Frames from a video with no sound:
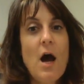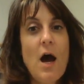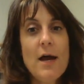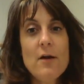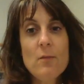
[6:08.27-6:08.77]

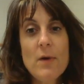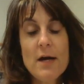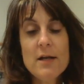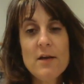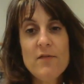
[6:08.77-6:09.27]
I don't
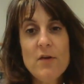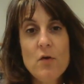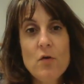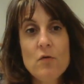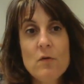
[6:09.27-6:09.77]
mind if
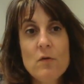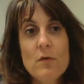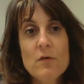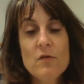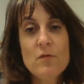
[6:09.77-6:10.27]
you
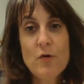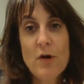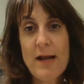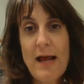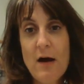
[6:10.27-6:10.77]

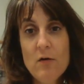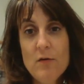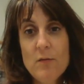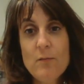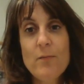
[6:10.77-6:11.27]
spread
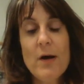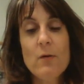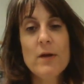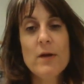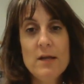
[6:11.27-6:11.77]
out,
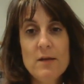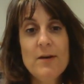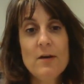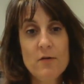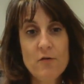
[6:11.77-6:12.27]
but we need to
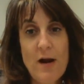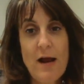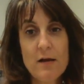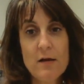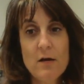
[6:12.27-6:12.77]
be on
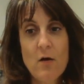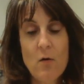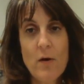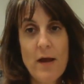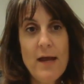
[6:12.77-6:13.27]
track,
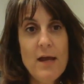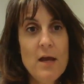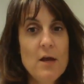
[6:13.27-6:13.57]
okay?